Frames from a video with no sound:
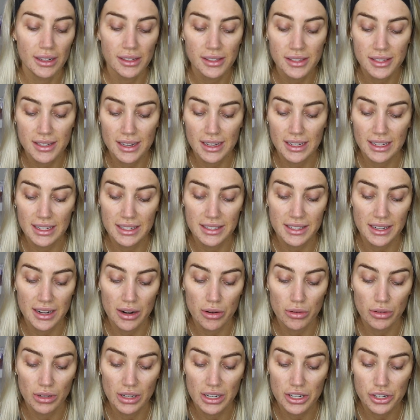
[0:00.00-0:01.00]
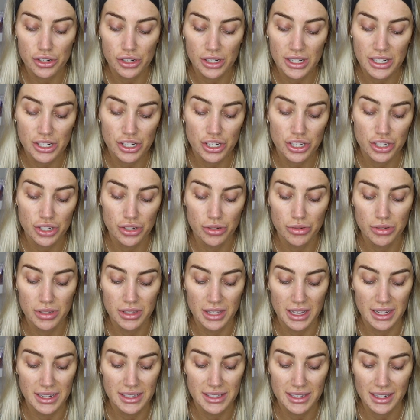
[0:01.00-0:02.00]
concealers, and I'll literally just use
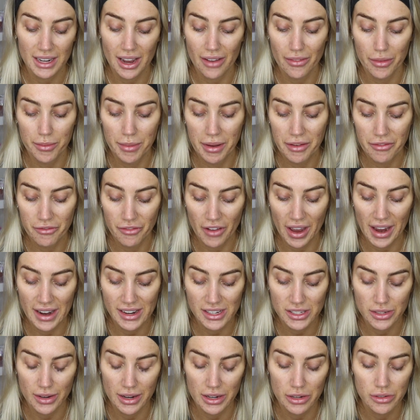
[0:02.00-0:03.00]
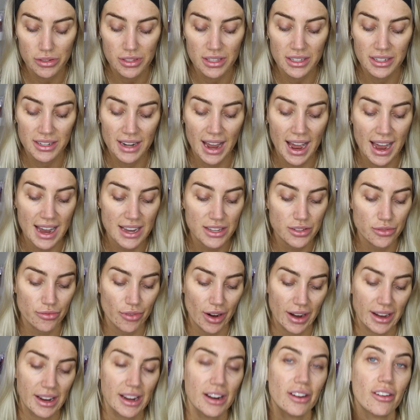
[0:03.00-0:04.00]
these to cover my face. I use the NARS
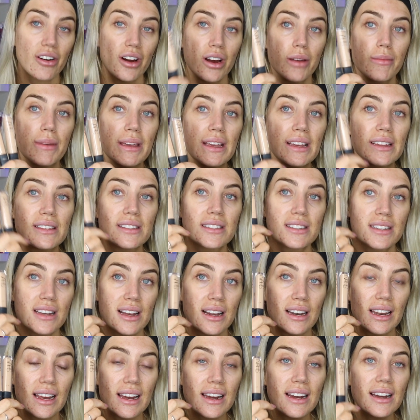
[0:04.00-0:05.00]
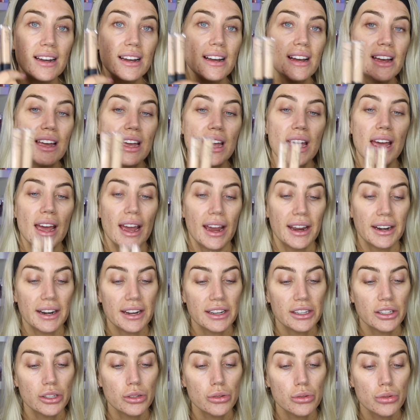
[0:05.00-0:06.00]
Radiant Creamy Concealer, and
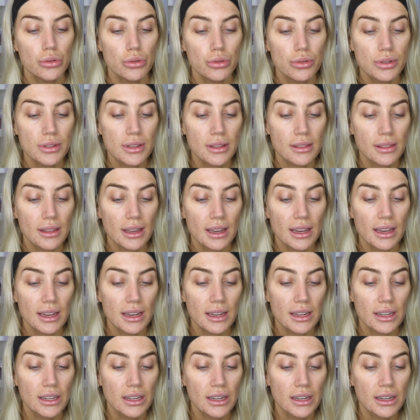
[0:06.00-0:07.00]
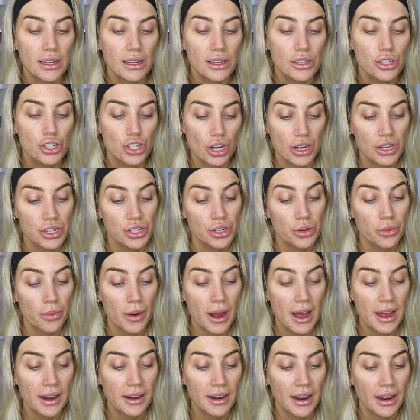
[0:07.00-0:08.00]
I use the ginger
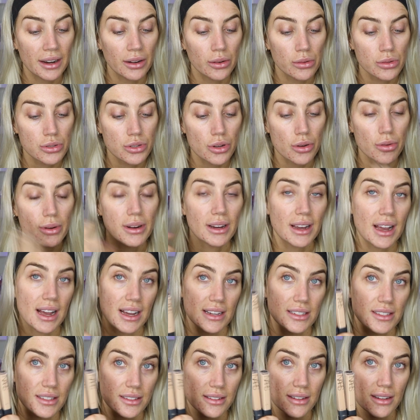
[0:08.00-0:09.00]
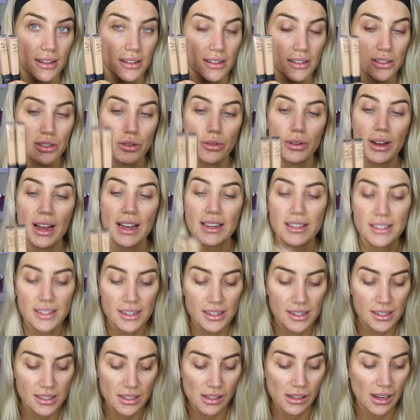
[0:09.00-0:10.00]
one and also custard. So
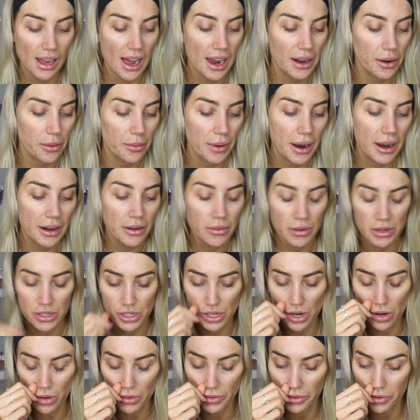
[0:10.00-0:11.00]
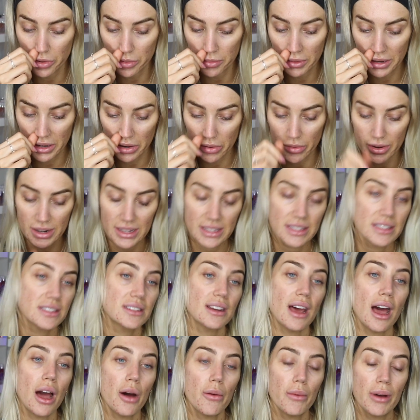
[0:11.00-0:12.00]
custard is a lighter one, which I'll normally always
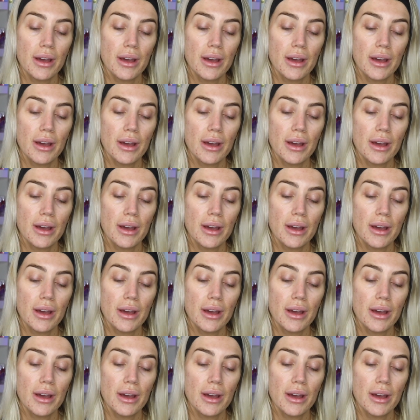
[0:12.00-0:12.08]
start